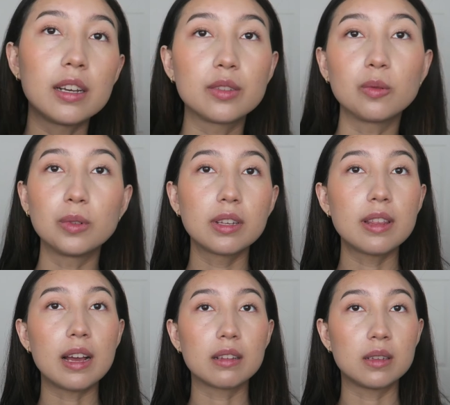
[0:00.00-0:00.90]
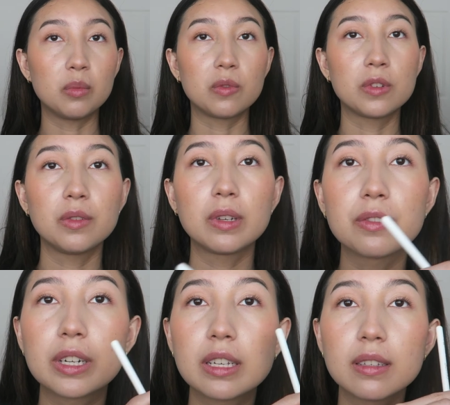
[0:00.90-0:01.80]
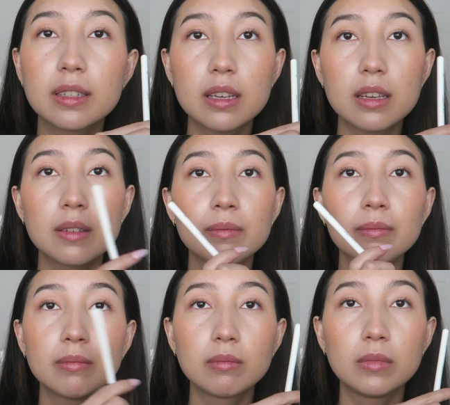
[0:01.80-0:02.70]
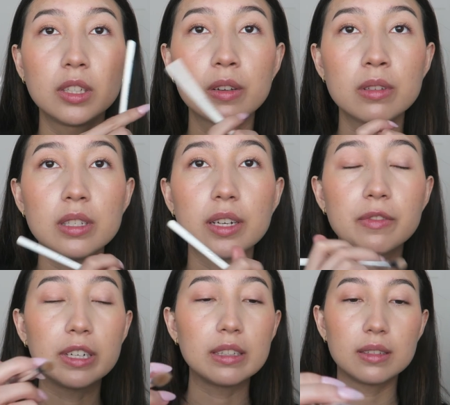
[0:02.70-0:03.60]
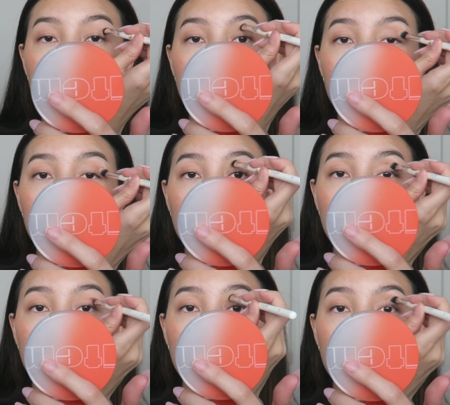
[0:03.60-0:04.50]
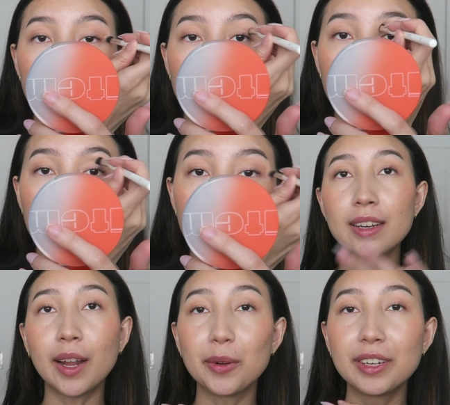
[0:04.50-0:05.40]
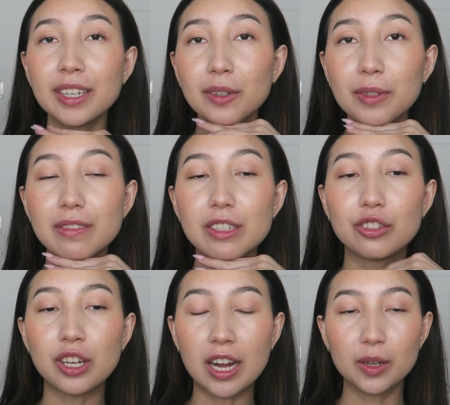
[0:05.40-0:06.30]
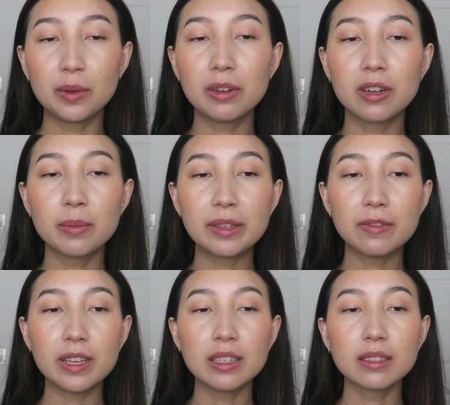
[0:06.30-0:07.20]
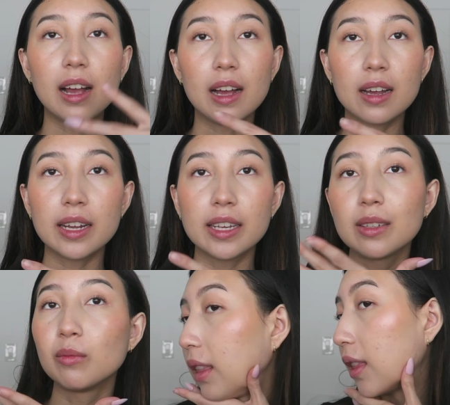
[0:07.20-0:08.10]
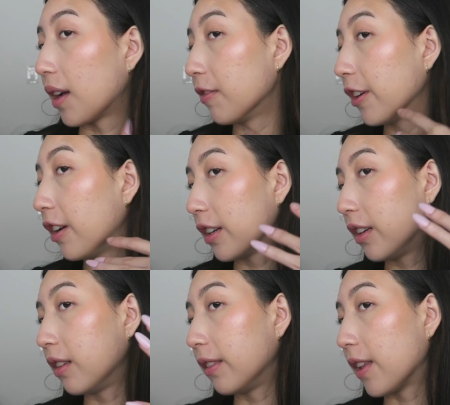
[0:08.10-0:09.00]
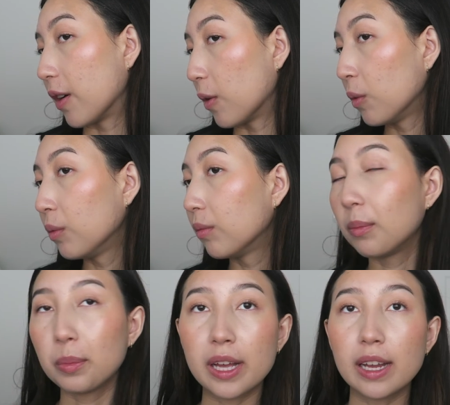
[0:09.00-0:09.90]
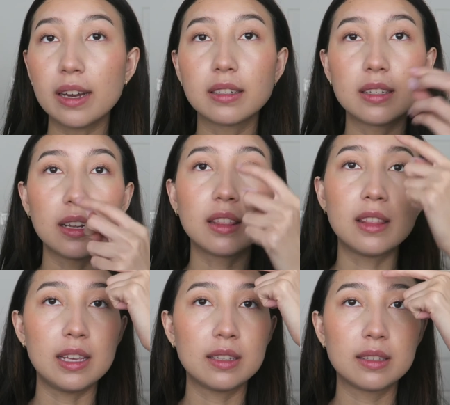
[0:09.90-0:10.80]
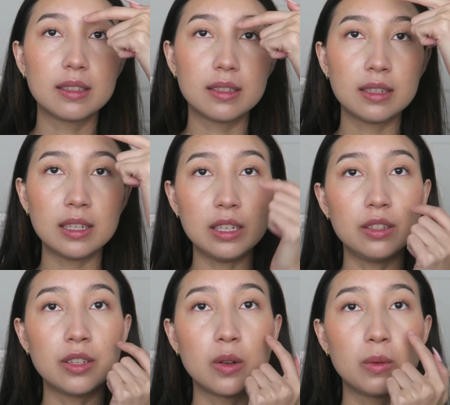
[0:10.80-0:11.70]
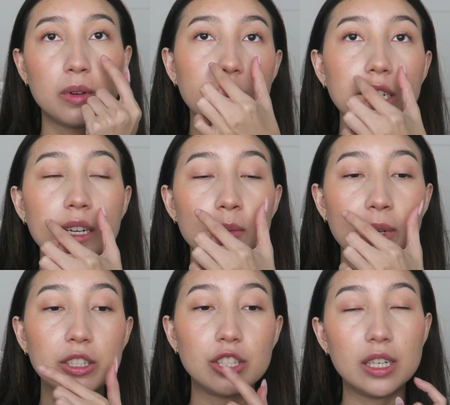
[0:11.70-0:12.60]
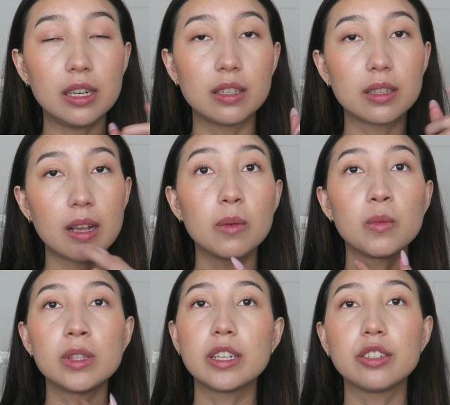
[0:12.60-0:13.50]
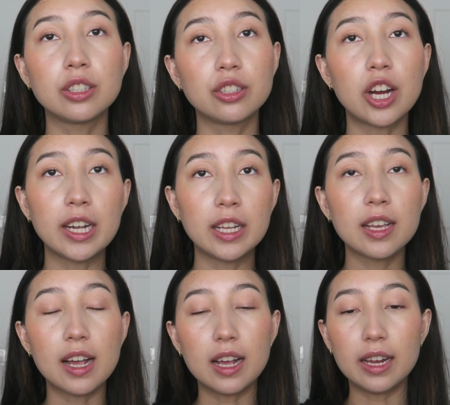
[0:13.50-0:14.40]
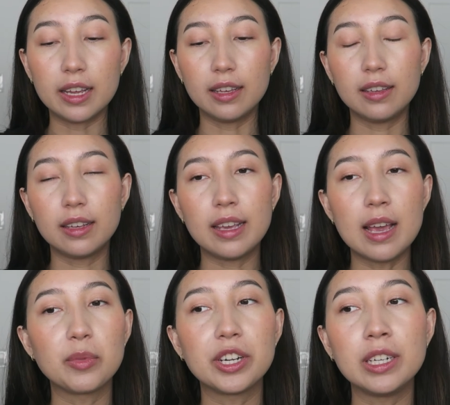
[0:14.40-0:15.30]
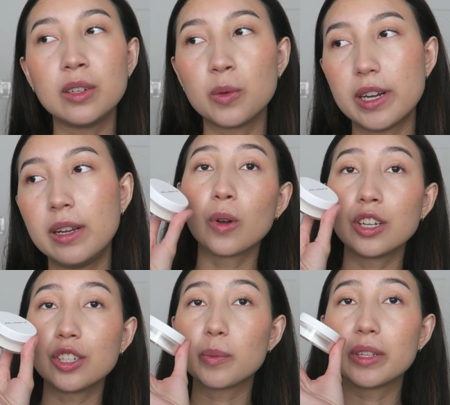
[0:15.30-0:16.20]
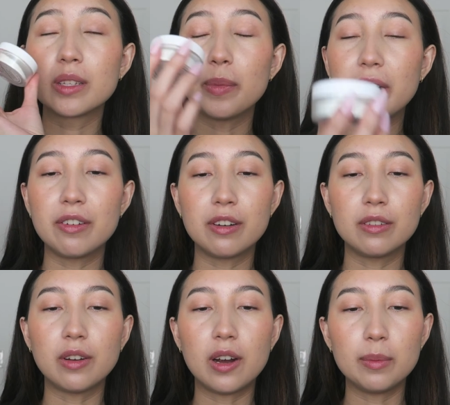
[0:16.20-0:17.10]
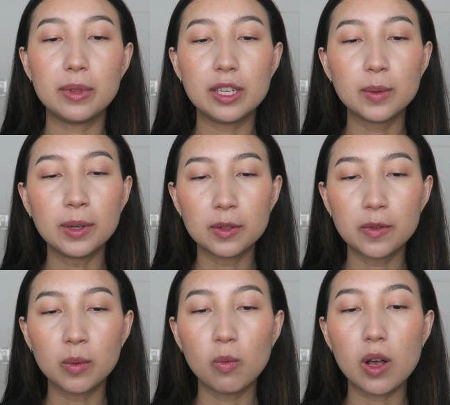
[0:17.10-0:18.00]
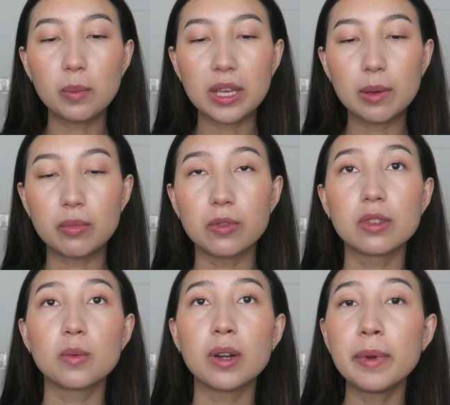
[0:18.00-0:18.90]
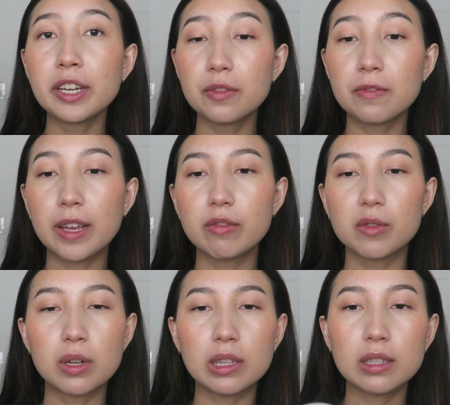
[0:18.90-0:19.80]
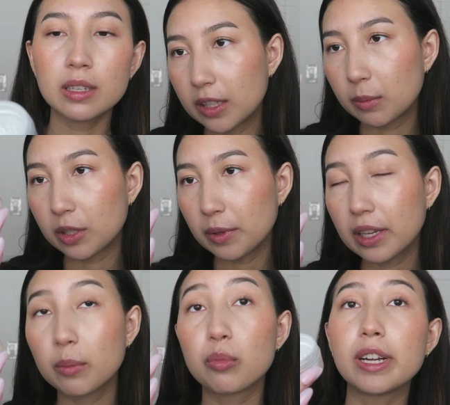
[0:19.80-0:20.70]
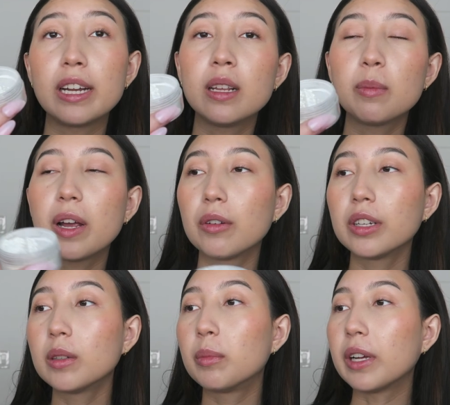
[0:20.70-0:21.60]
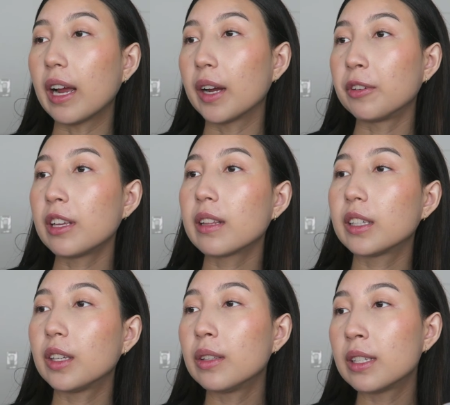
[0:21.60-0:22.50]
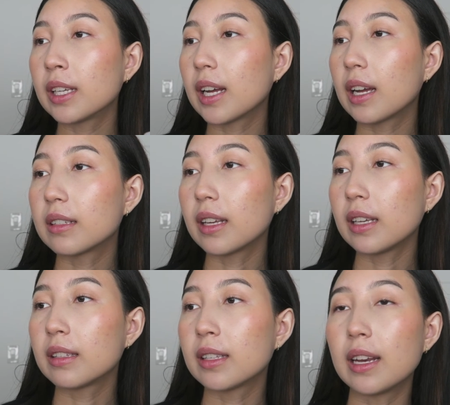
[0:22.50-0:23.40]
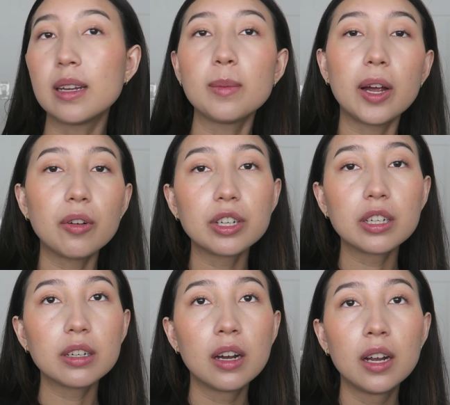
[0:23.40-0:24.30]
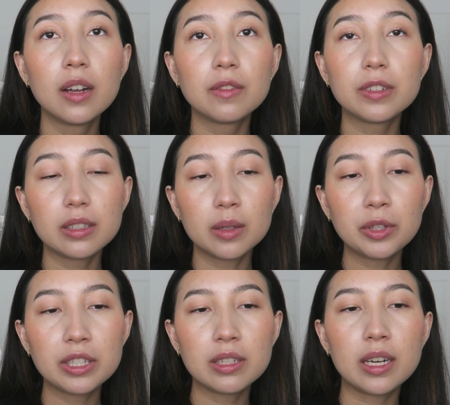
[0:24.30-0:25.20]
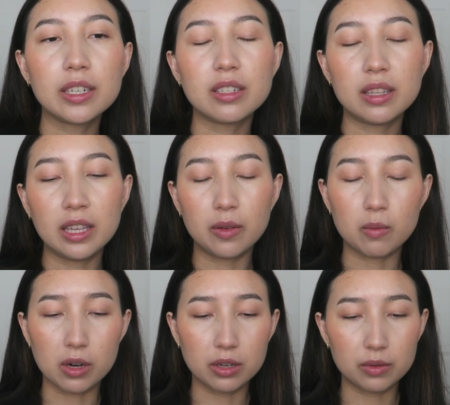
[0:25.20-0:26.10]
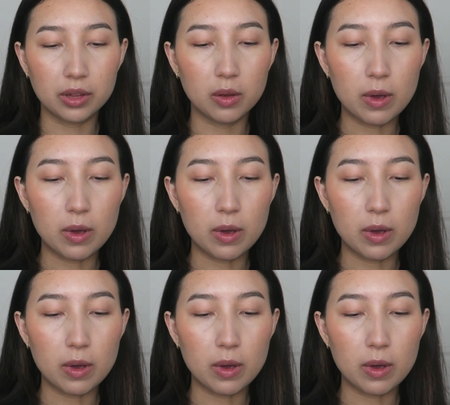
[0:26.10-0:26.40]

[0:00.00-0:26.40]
And it's really that simple and you can already see, you know, the difference. Now we're going to get rid of this shine going on my face. I love a good glow, but this T-zone area in my cheeks, when they're shiny, I get pretty annoyed. We're gonna just put some powder on top. This one is from Well People. It's one of my new favorite ones. It's supposed to be like a brightening powder, but I really like using it as a setting powder for some reason. I just think it works really